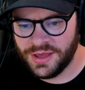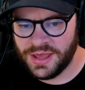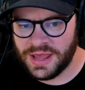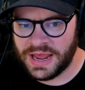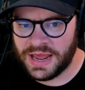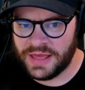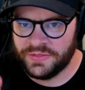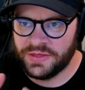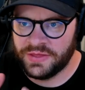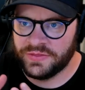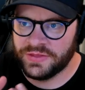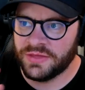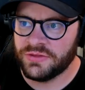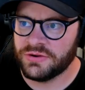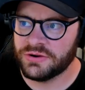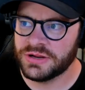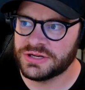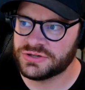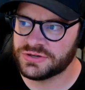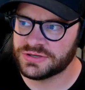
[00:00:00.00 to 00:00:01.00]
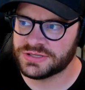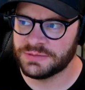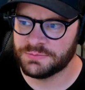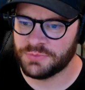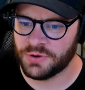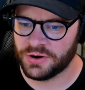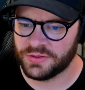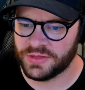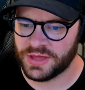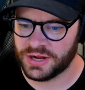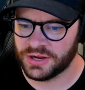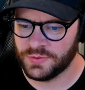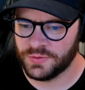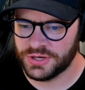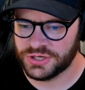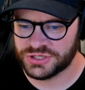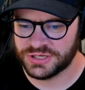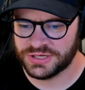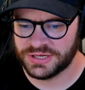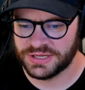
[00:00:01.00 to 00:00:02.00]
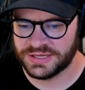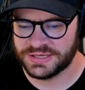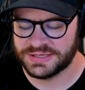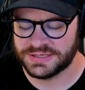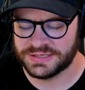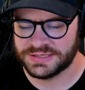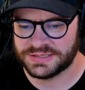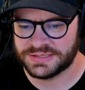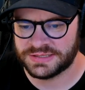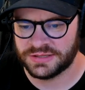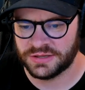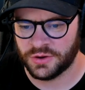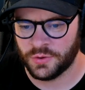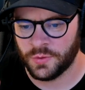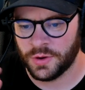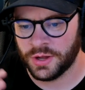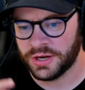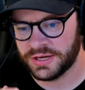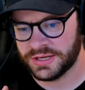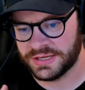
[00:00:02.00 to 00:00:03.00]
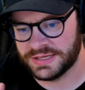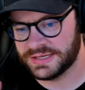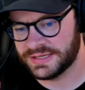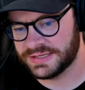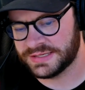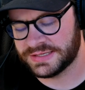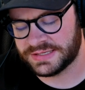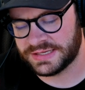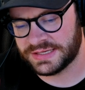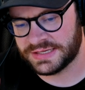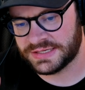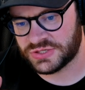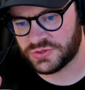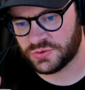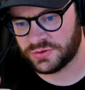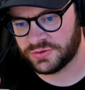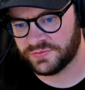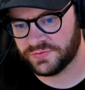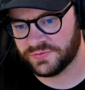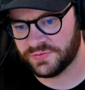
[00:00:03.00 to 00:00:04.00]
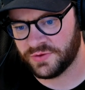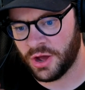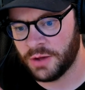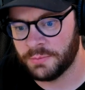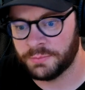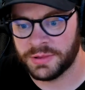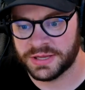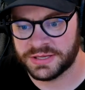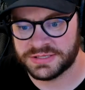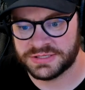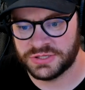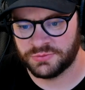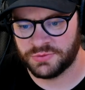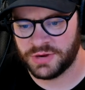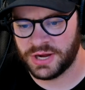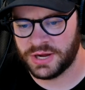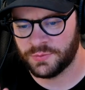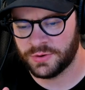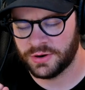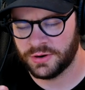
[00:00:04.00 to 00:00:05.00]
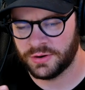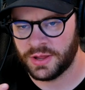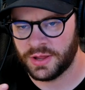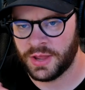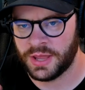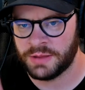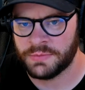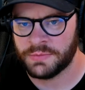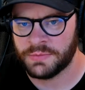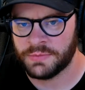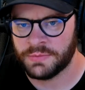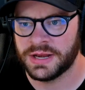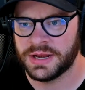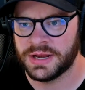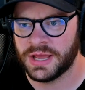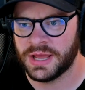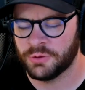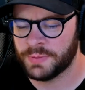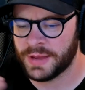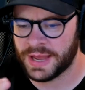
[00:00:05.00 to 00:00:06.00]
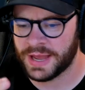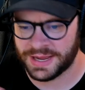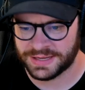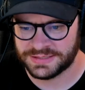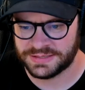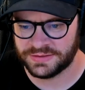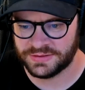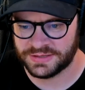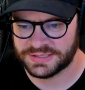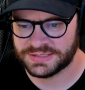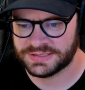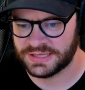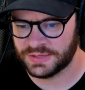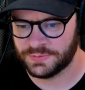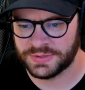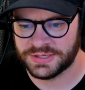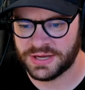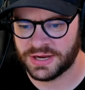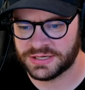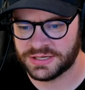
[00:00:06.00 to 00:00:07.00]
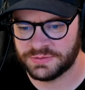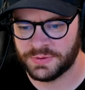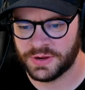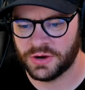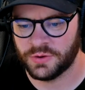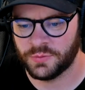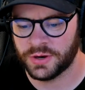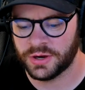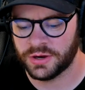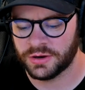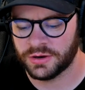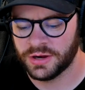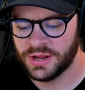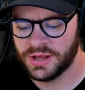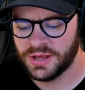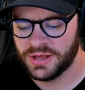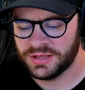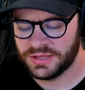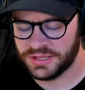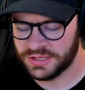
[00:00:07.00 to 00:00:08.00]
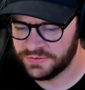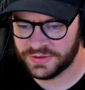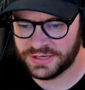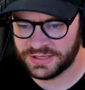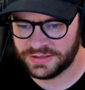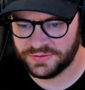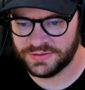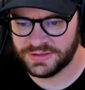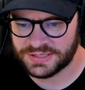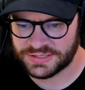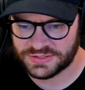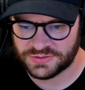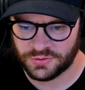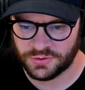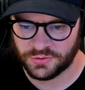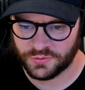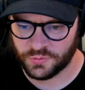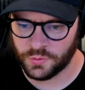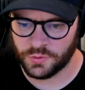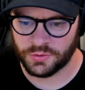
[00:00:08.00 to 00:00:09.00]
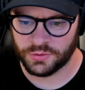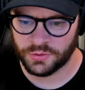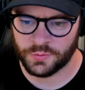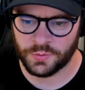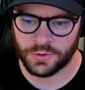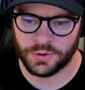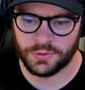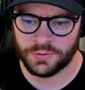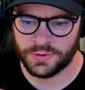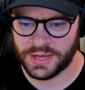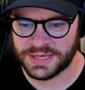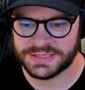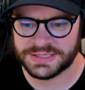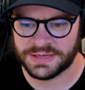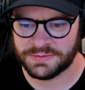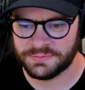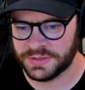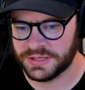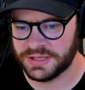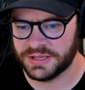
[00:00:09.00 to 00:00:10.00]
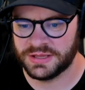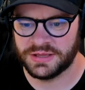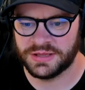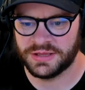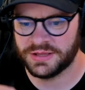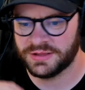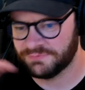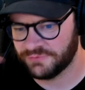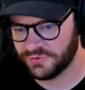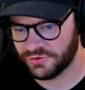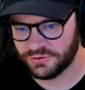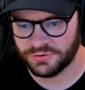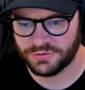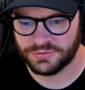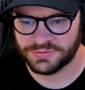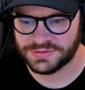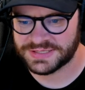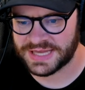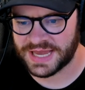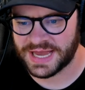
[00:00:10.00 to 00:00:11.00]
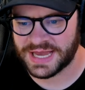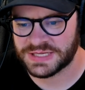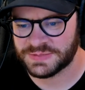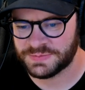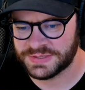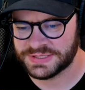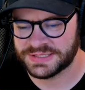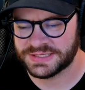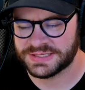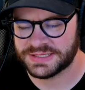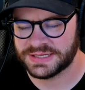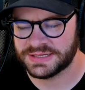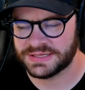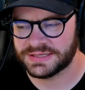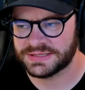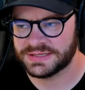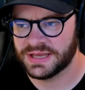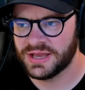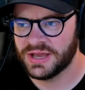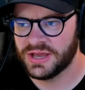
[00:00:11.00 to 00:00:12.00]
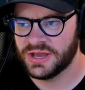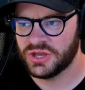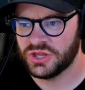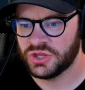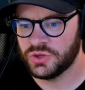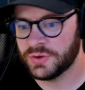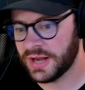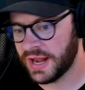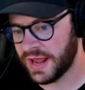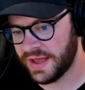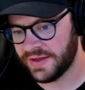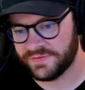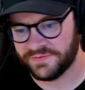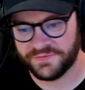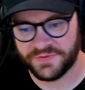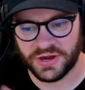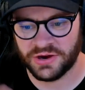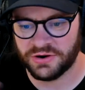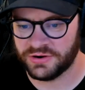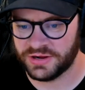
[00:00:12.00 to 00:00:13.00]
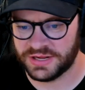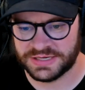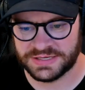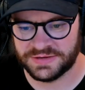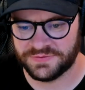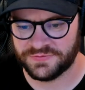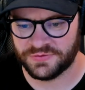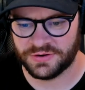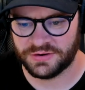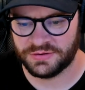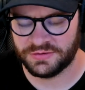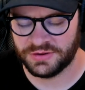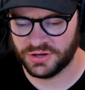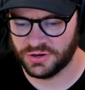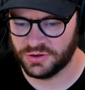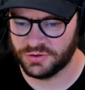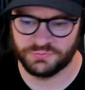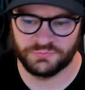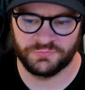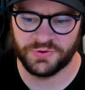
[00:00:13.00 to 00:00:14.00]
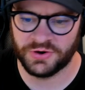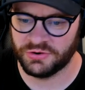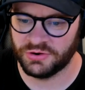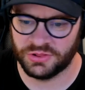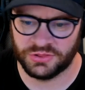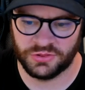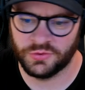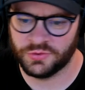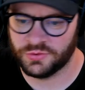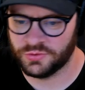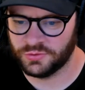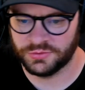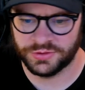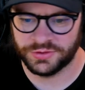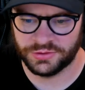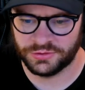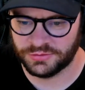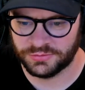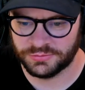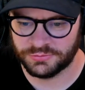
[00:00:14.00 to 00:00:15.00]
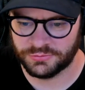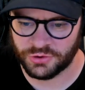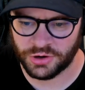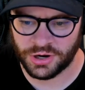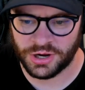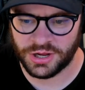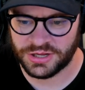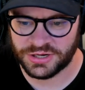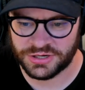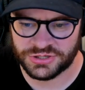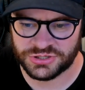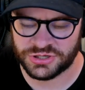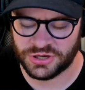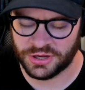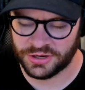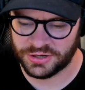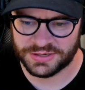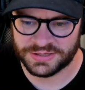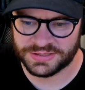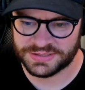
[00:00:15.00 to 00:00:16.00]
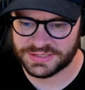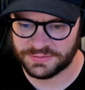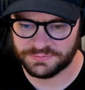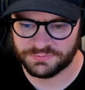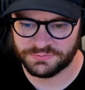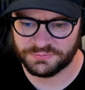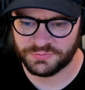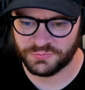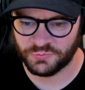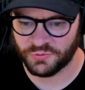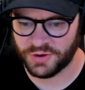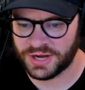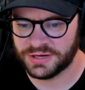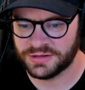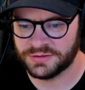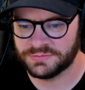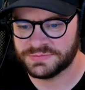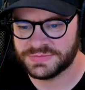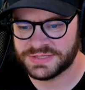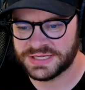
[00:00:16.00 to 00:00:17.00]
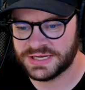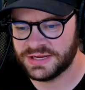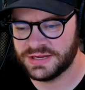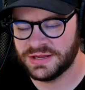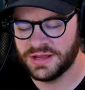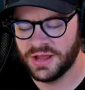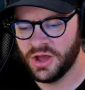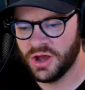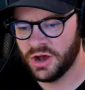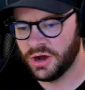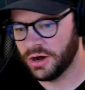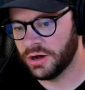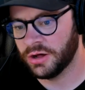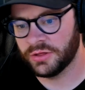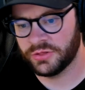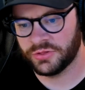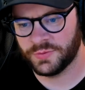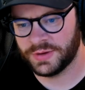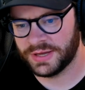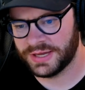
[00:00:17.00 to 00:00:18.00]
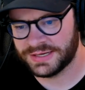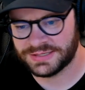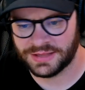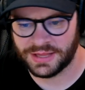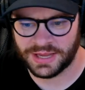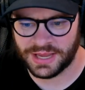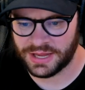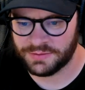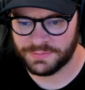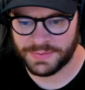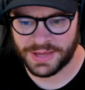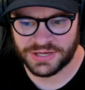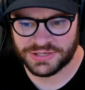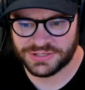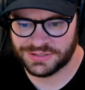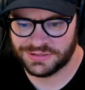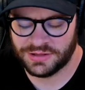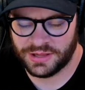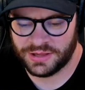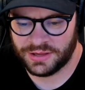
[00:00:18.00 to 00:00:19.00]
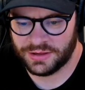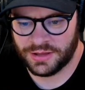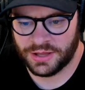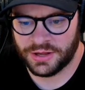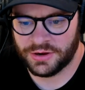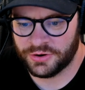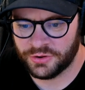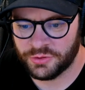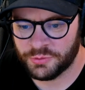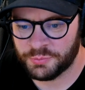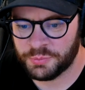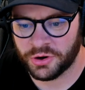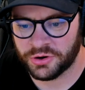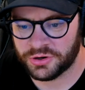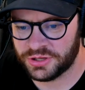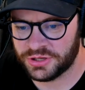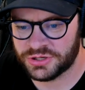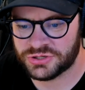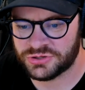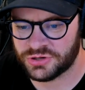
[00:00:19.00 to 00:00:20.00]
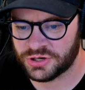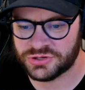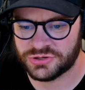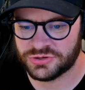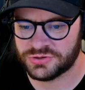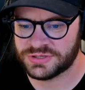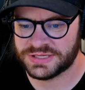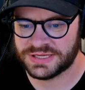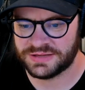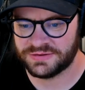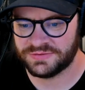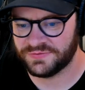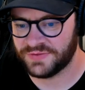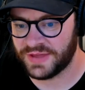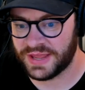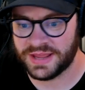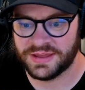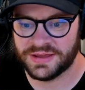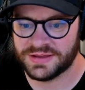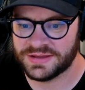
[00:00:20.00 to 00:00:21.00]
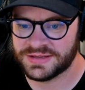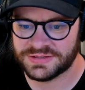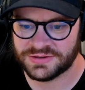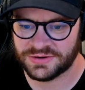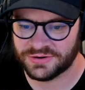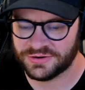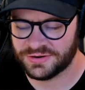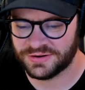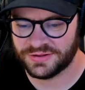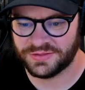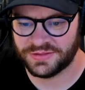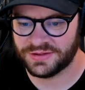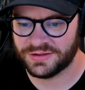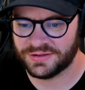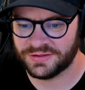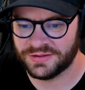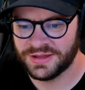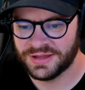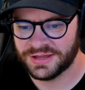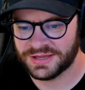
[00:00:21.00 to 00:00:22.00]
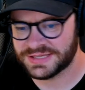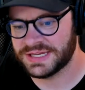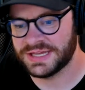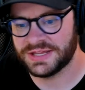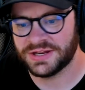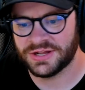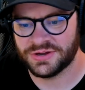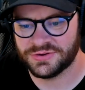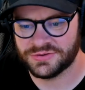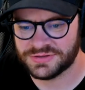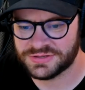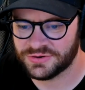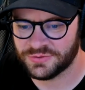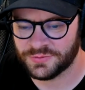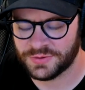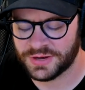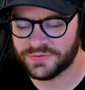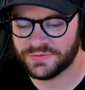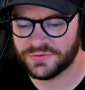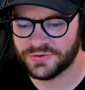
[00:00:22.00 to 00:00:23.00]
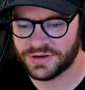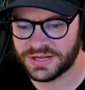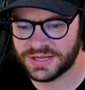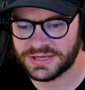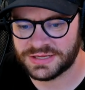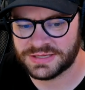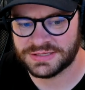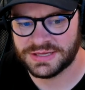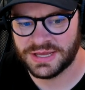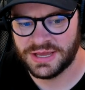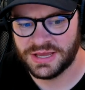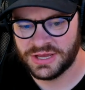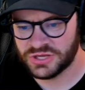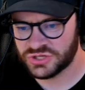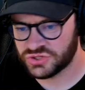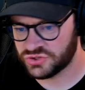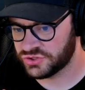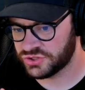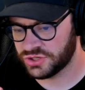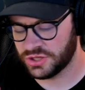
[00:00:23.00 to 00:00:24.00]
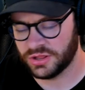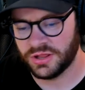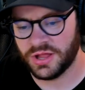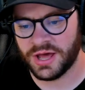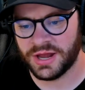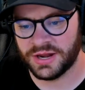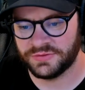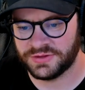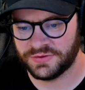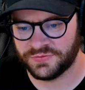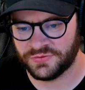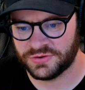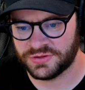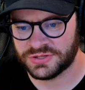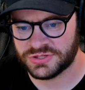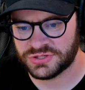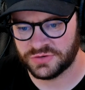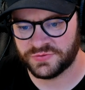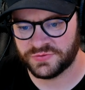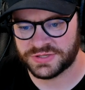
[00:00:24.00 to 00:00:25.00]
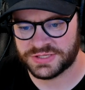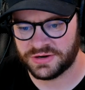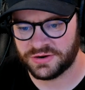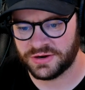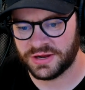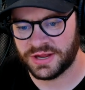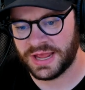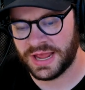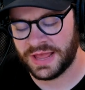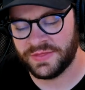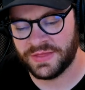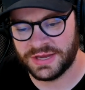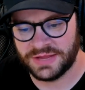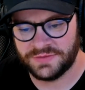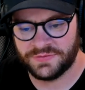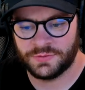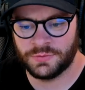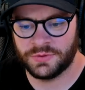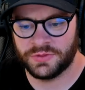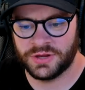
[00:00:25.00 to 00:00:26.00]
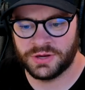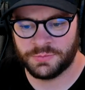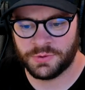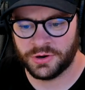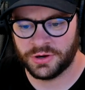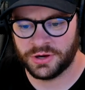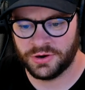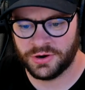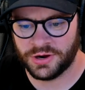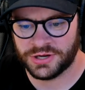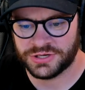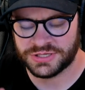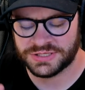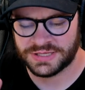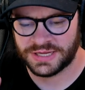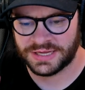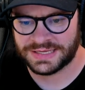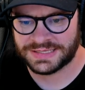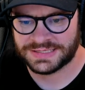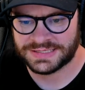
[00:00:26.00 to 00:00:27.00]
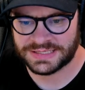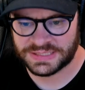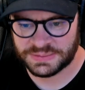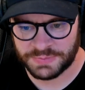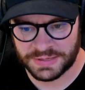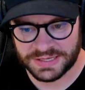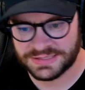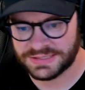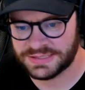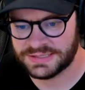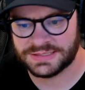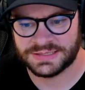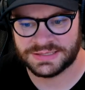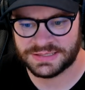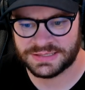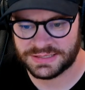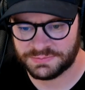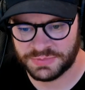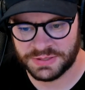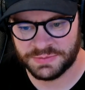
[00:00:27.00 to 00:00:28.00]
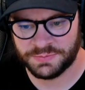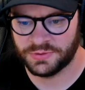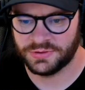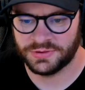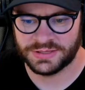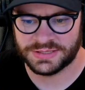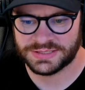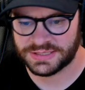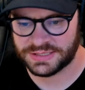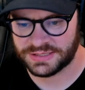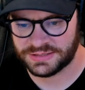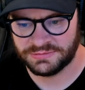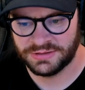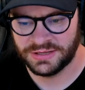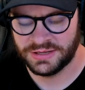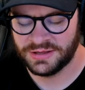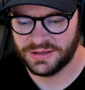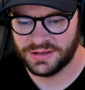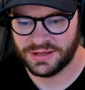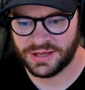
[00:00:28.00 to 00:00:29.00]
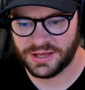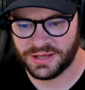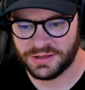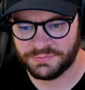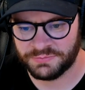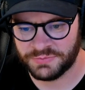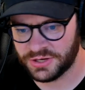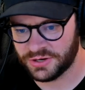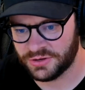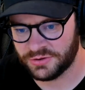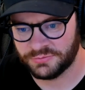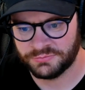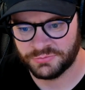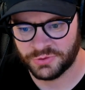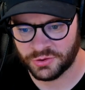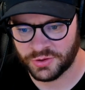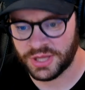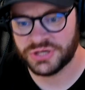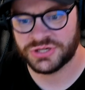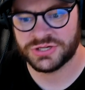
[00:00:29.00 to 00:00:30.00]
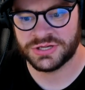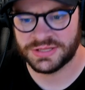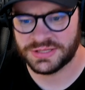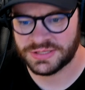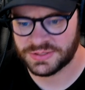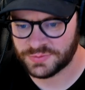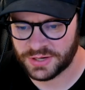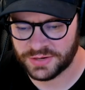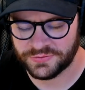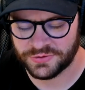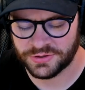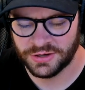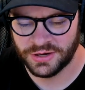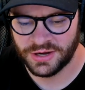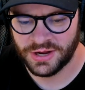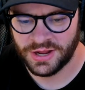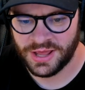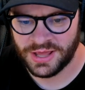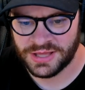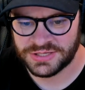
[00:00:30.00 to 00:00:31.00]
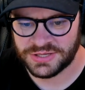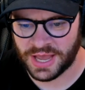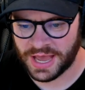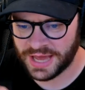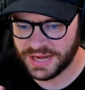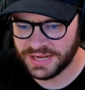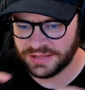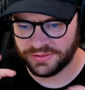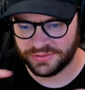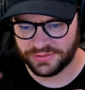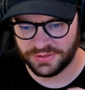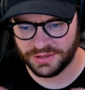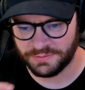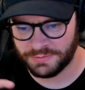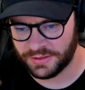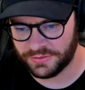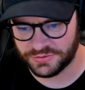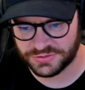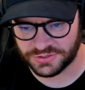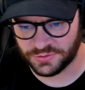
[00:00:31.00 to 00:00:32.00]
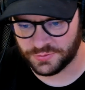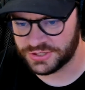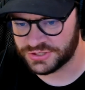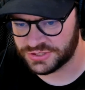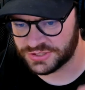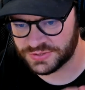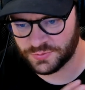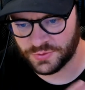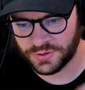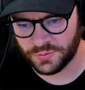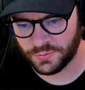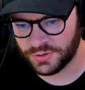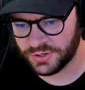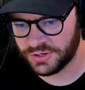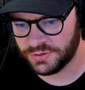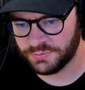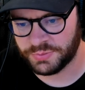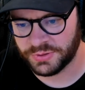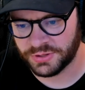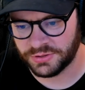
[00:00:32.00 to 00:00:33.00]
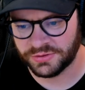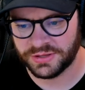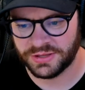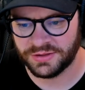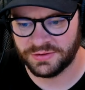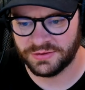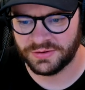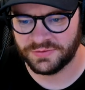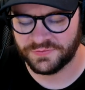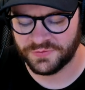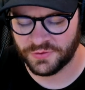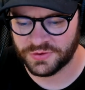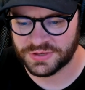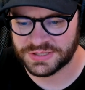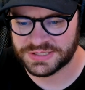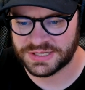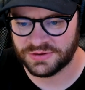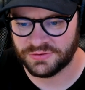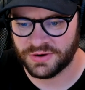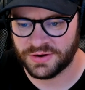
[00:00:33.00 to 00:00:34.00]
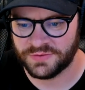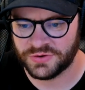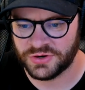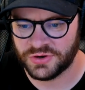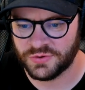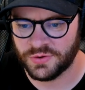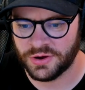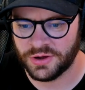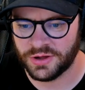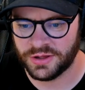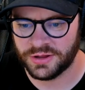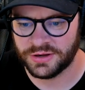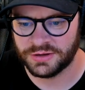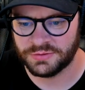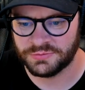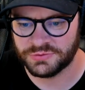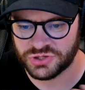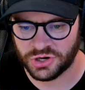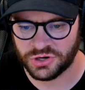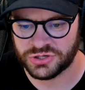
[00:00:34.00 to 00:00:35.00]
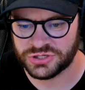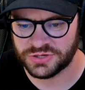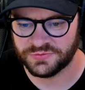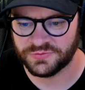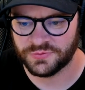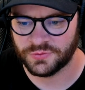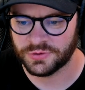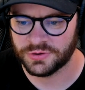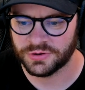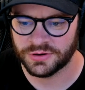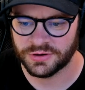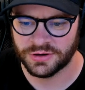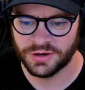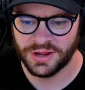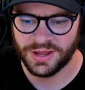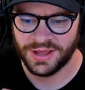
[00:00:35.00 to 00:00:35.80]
And then the other interesting part of that equation is the quantity is sort of complex too, right? Where in my mind, I go back to this thing we talked about where even in these of quote unquote SMB vertical SaaS businesses, you can have very different, very local little garage in some random city, all the way to like, I'd imagine like, I don't know, the parking structures in Vegas or in the casinos or whatever it is. So there's a lot of different surface area. And then even within a parking garage, it's like, is it spaces? Is it people? Is it, locations, whatever. So how do you think about those equations? What are you building and focusing revenue on and charging for?